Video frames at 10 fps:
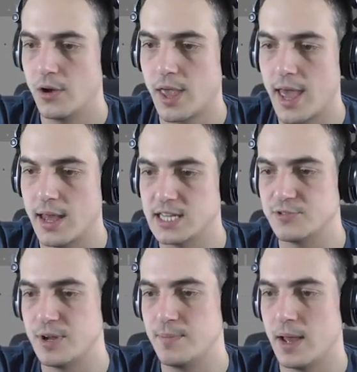Okay,
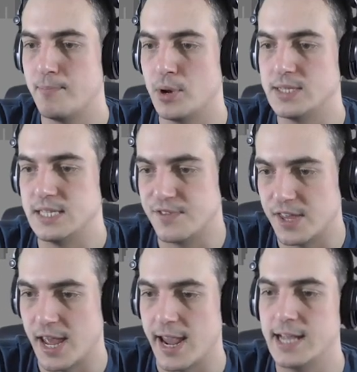let's read my bulletin for
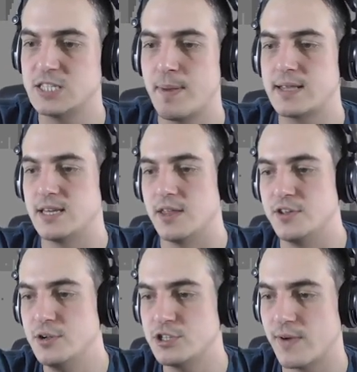the day. Inspector,
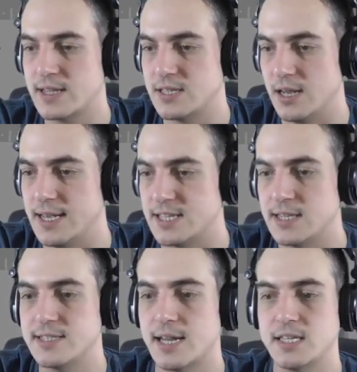the new director is
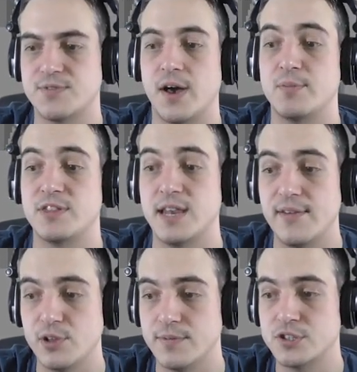unsatisfied with the
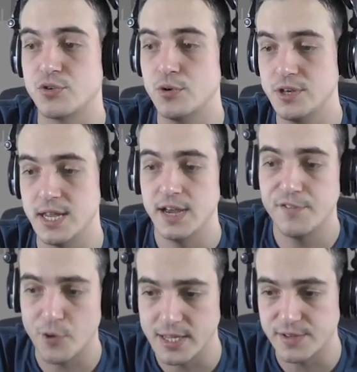level of scrutiny
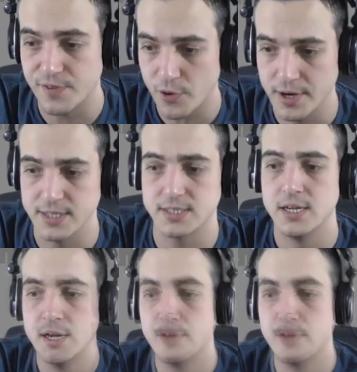afforded to foreigners.